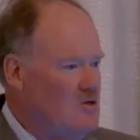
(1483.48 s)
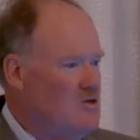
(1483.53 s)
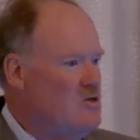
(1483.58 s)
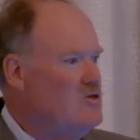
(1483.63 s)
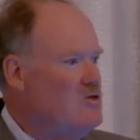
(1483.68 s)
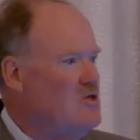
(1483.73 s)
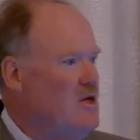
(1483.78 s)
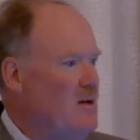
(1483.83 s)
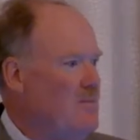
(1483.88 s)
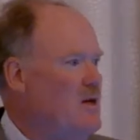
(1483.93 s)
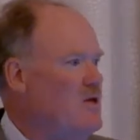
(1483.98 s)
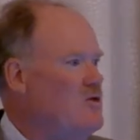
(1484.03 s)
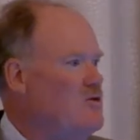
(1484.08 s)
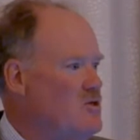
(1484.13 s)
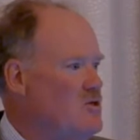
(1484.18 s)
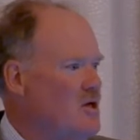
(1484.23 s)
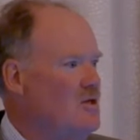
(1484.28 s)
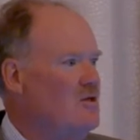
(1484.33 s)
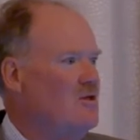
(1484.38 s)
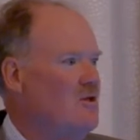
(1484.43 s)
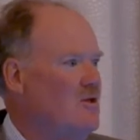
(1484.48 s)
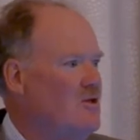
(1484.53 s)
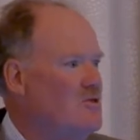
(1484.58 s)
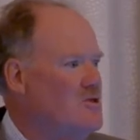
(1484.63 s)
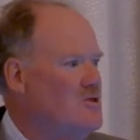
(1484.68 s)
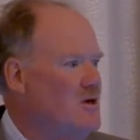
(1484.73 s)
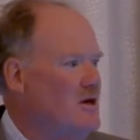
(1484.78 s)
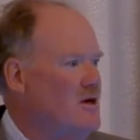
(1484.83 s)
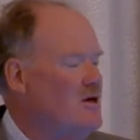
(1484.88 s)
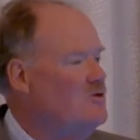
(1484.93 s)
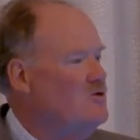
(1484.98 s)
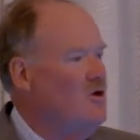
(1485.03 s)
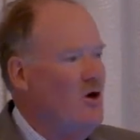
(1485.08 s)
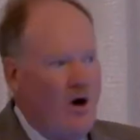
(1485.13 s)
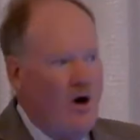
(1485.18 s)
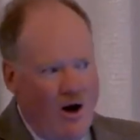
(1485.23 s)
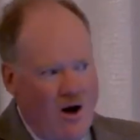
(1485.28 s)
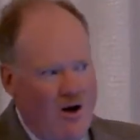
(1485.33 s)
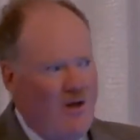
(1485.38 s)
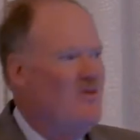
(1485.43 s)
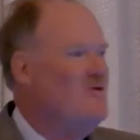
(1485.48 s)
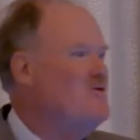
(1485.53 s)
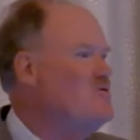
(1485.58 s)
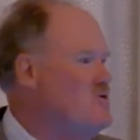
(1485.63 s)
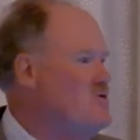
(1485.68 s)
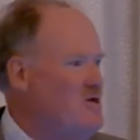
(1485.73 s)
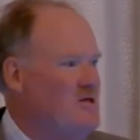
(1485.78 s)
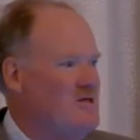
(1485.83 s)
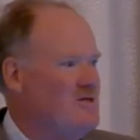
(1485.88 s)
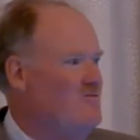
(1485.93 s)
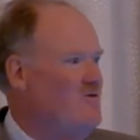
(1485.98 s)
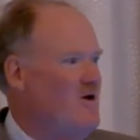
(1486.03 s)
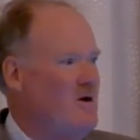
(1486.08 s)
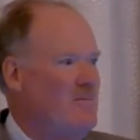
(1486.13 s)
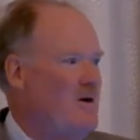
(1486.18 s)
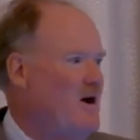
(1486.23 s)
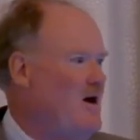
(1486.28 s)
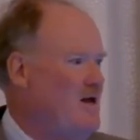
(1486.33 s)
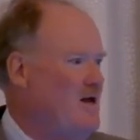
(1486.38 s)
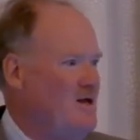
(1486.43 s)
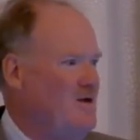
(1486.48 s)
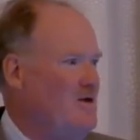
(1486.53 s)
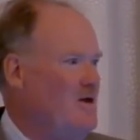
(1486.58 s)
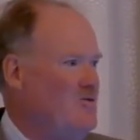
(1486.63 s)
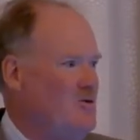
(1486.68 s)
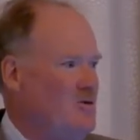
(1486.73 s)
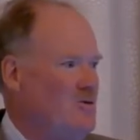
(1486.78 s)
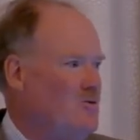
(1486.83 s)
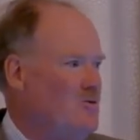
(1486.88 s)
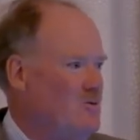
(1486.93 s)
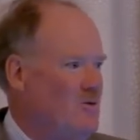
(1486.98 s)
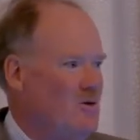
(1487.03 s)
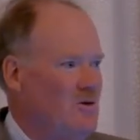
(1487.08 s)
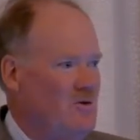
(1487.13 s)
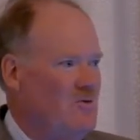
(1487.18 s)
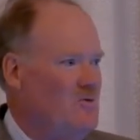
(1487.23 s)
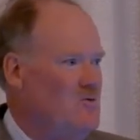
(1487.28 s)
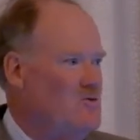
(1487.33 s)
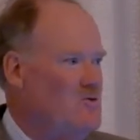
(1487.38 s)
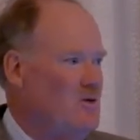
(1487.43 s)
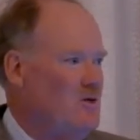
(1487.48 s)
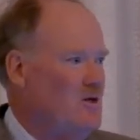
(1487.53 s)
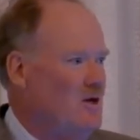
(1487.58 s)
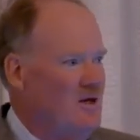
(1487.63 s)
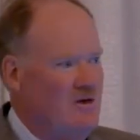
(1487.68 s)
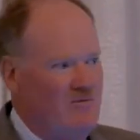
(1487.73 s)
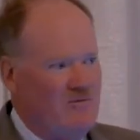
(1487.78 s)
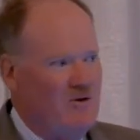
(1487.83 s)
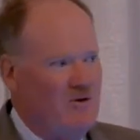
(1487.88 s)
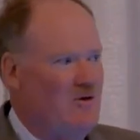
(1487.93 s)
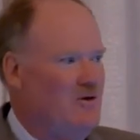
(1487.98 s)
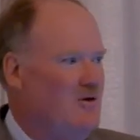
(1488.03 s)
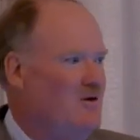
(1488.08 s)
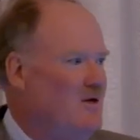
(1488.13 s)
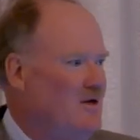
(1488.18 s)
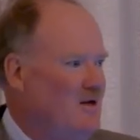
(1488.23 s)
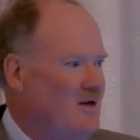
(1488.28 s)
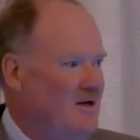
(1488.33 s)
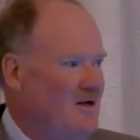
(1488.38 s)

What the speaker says: systemic signals to all the genes of our body, in the neurons, in the liver,